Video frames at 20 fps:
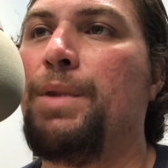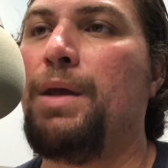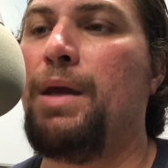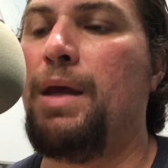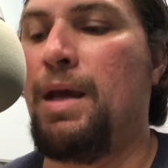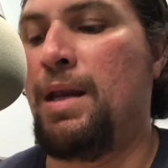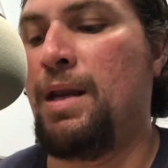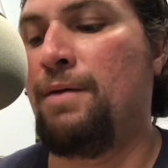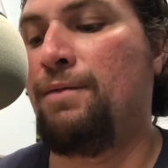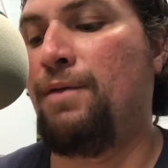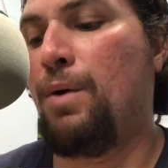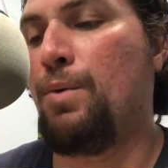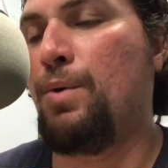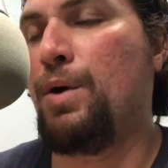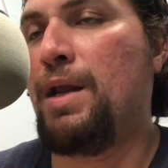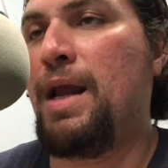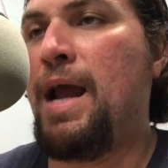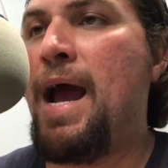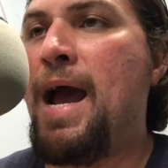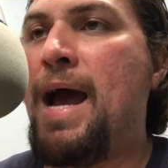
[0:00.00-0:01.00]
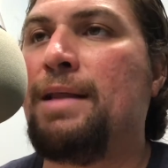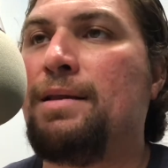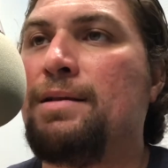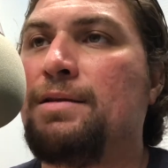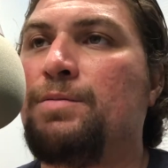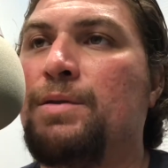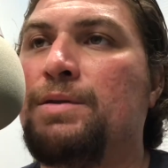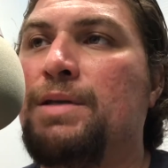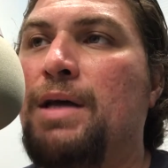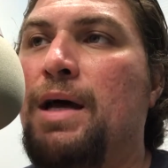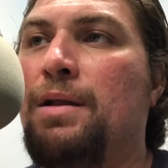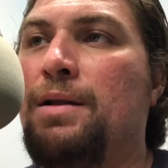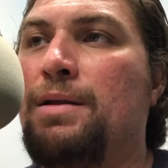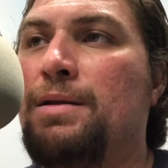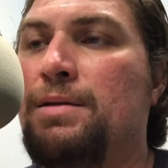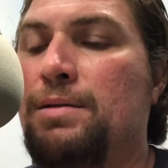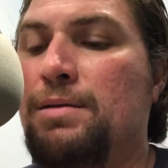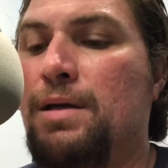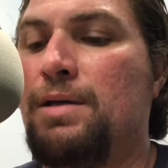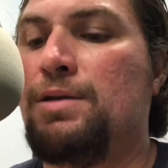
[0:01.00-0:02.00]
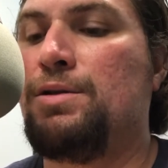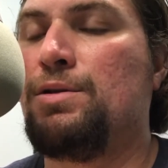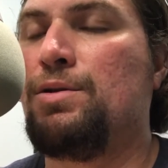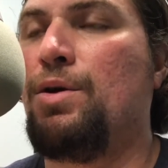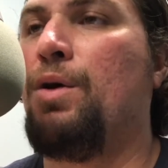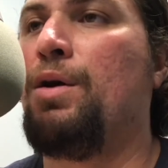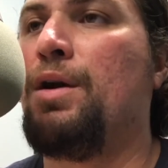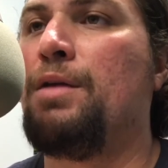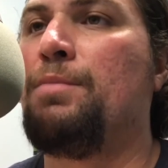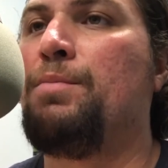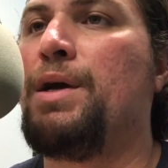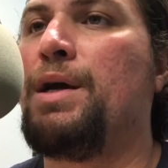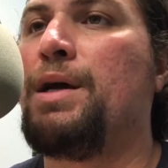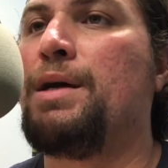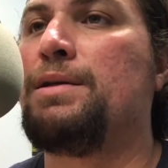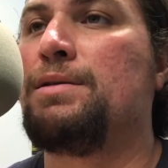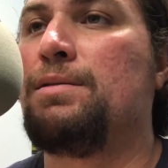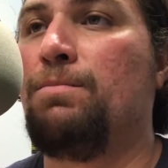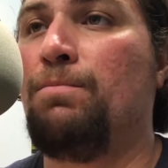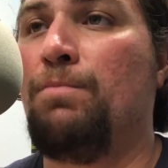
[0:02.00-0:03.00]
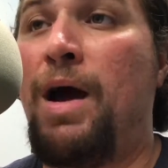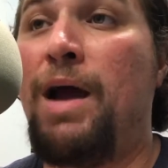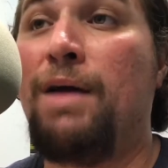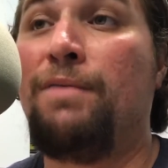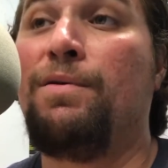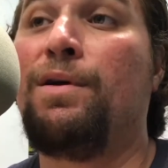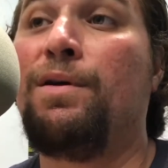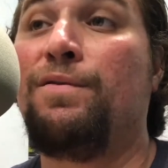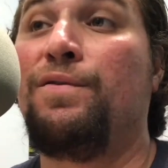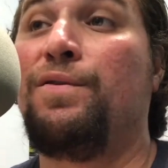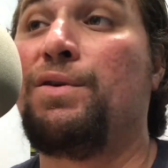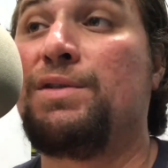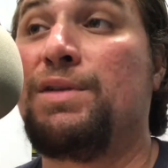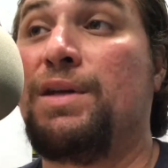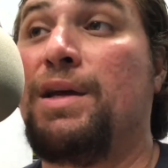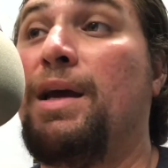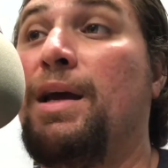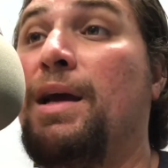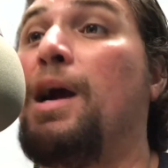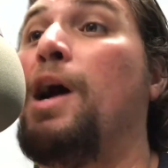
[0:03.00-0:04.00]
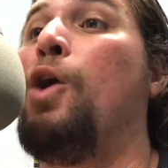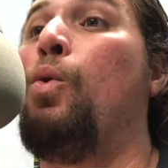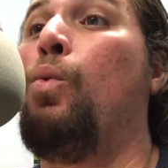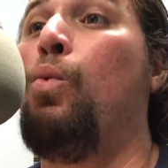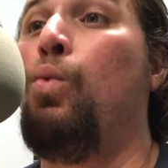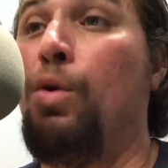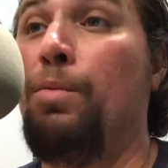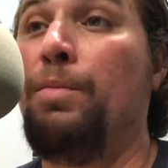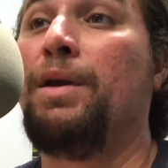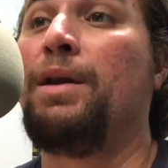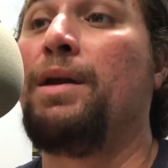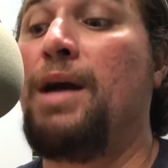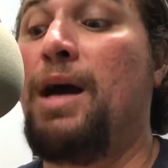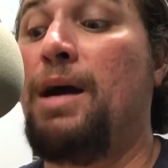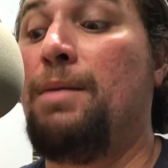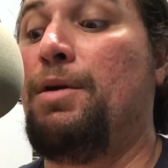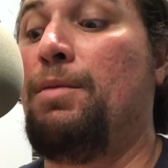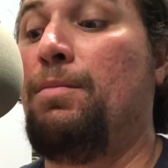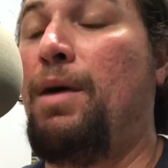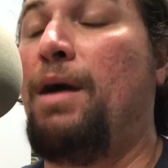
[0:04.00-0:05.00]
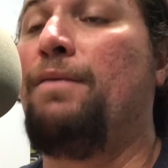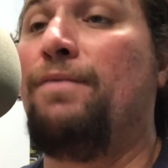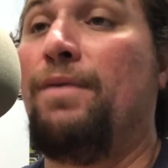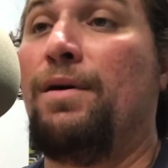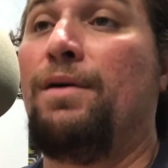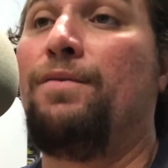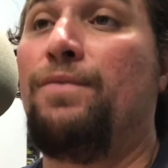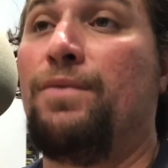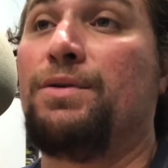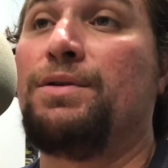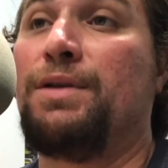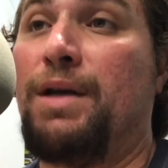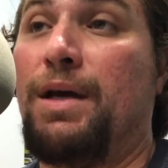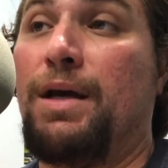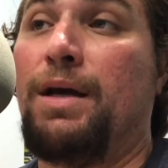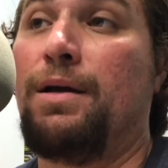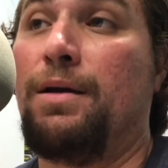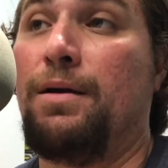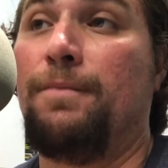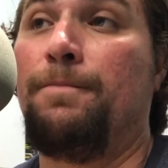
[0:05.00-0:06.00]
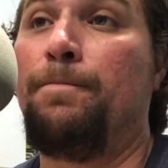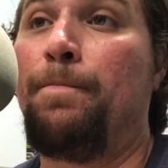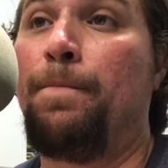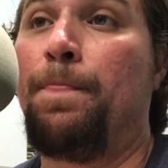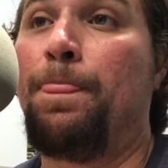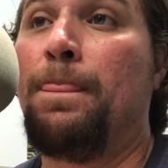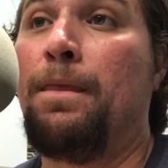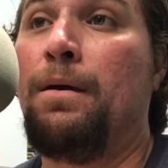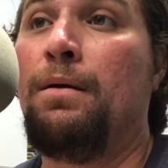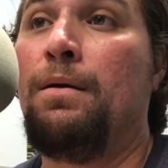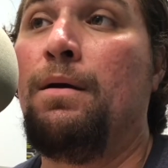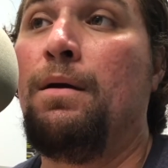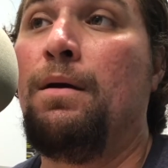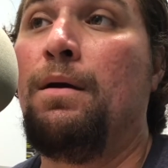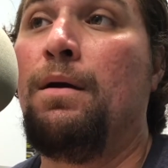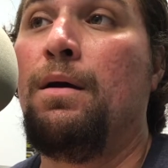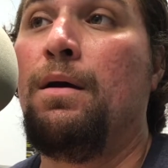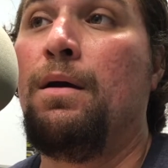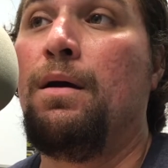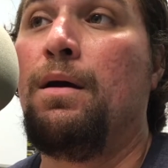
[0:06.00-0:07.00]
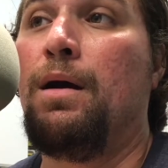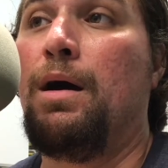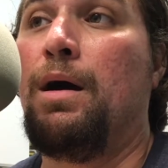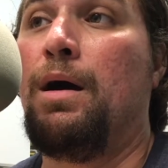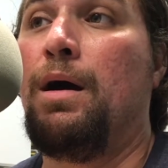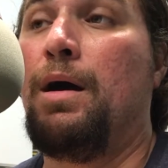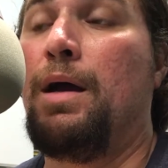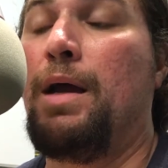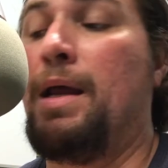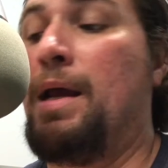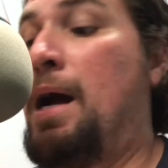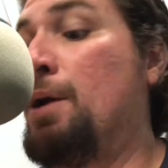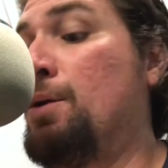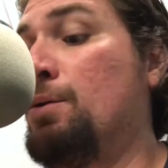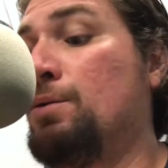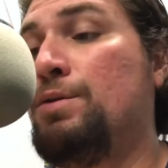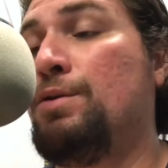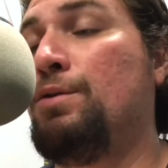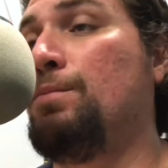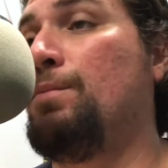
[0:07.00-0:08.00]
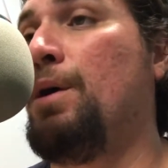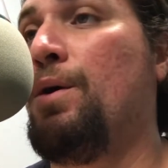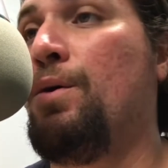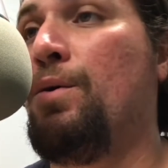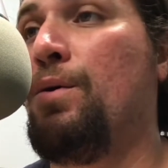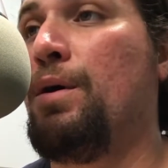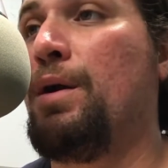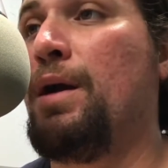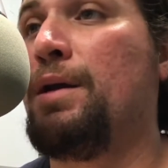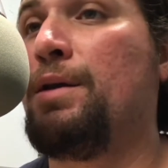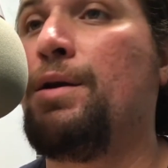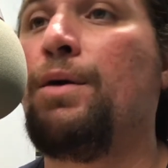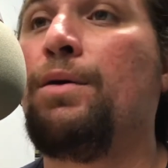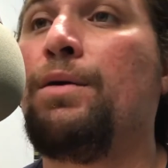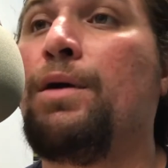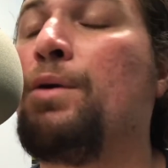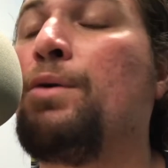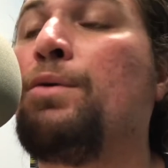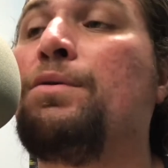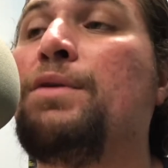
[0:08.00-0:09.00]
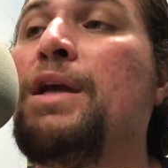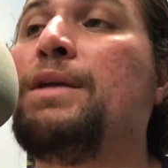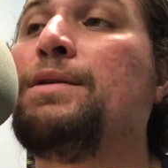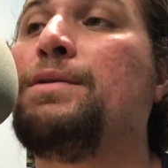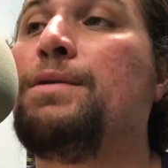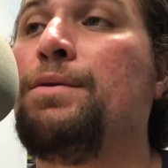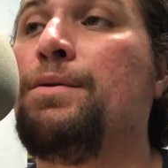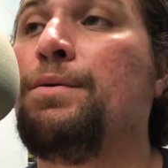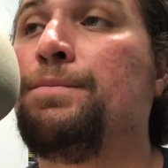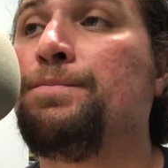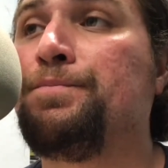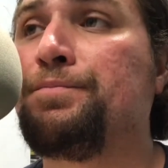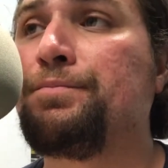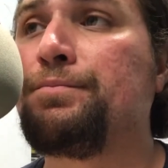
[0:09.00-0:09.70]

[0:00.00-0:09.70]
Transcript: And I've already had this mentality since I started, because my very first gig, a woman got me my very first gig. I don't toot my horn. I don't need to.